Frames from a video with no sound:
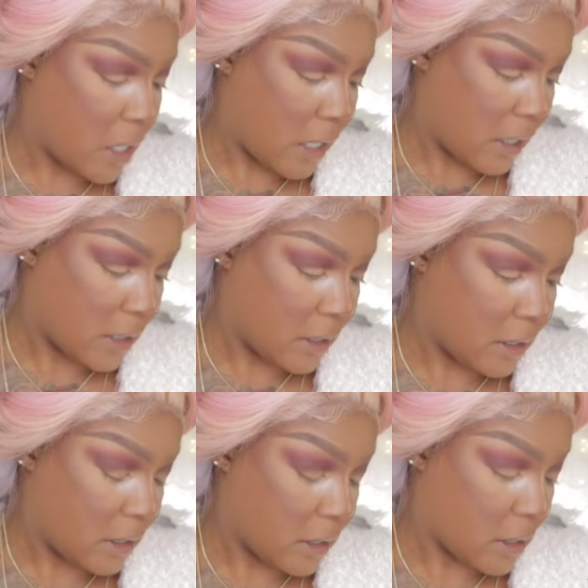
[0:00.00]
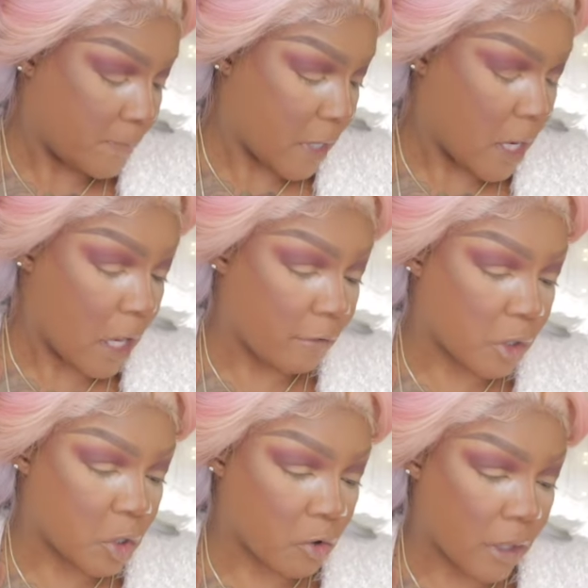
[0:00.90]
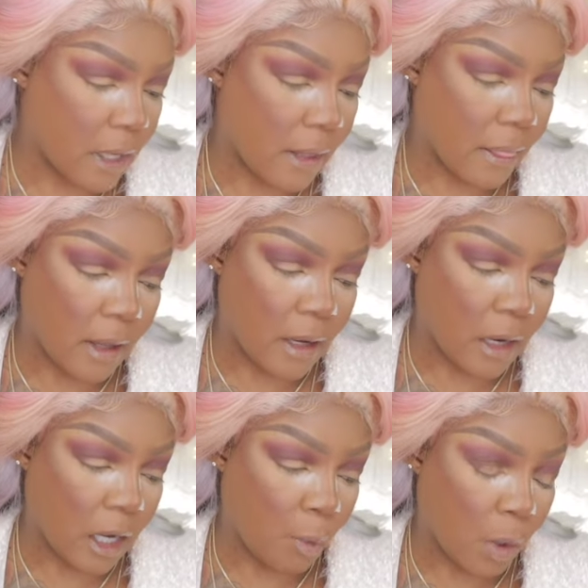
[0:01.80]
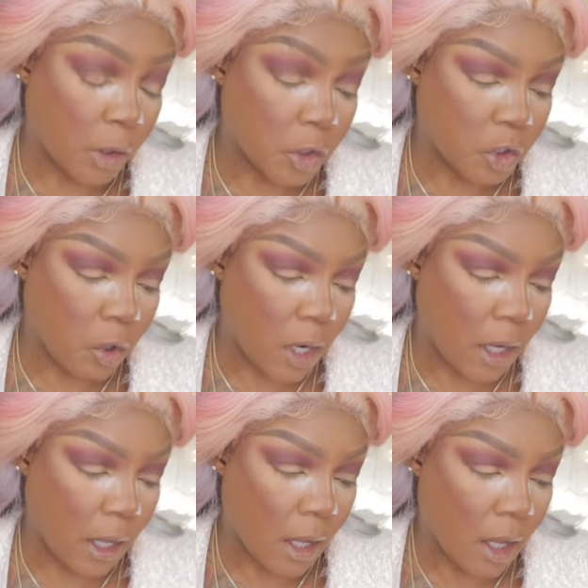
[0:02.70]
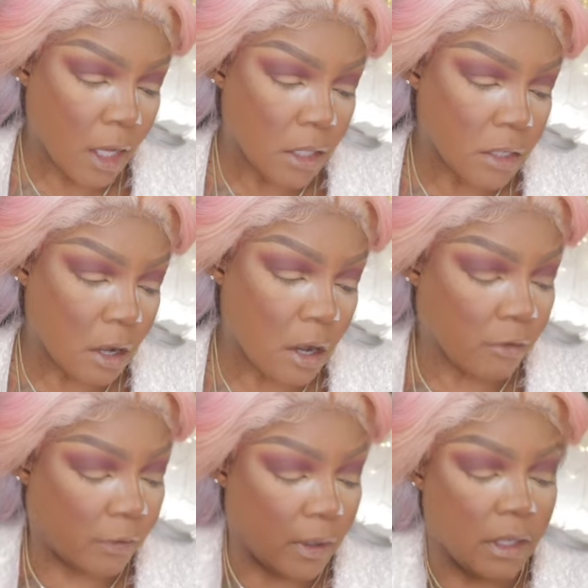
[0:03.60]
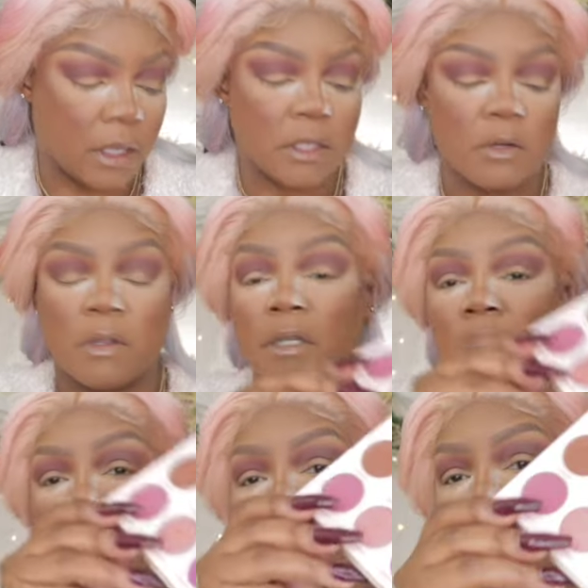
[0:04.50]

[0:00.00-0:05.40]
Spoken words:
is Love Story, and then I want to try Talk Feelings. So this is Love